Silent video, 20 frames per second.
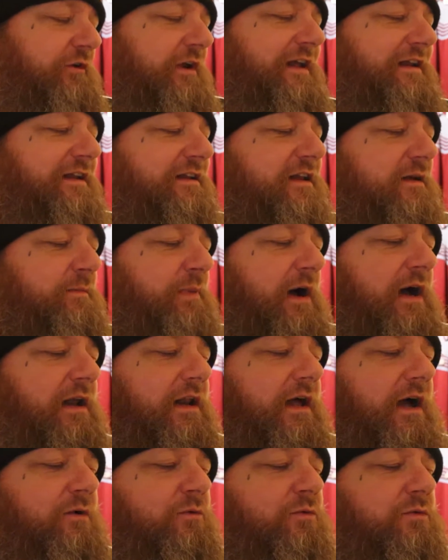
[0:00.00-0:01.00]
an India
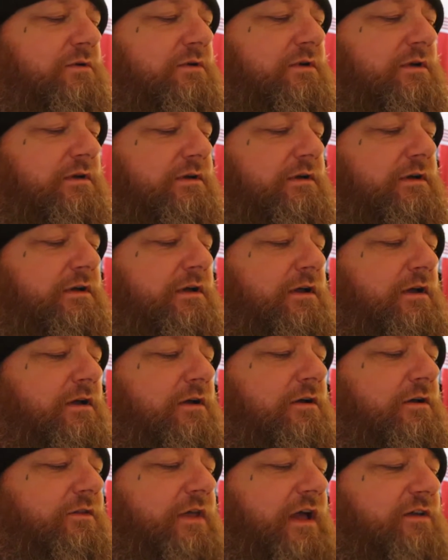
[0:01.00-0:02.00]
pale ale
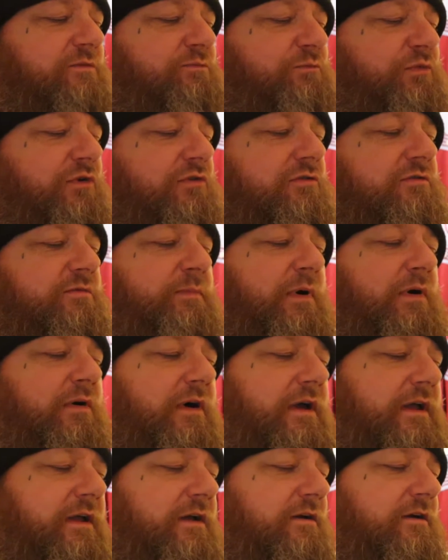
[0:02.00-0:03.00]
that is brewed
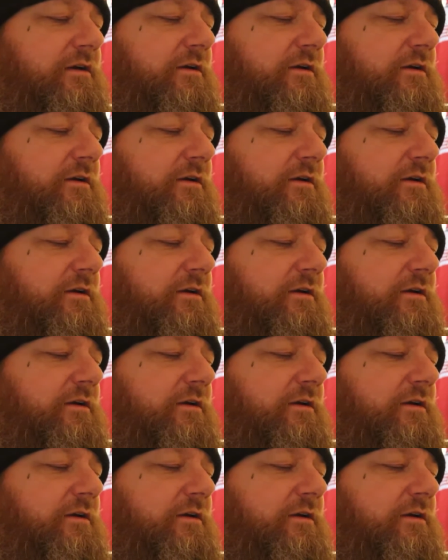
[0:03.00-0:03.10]
by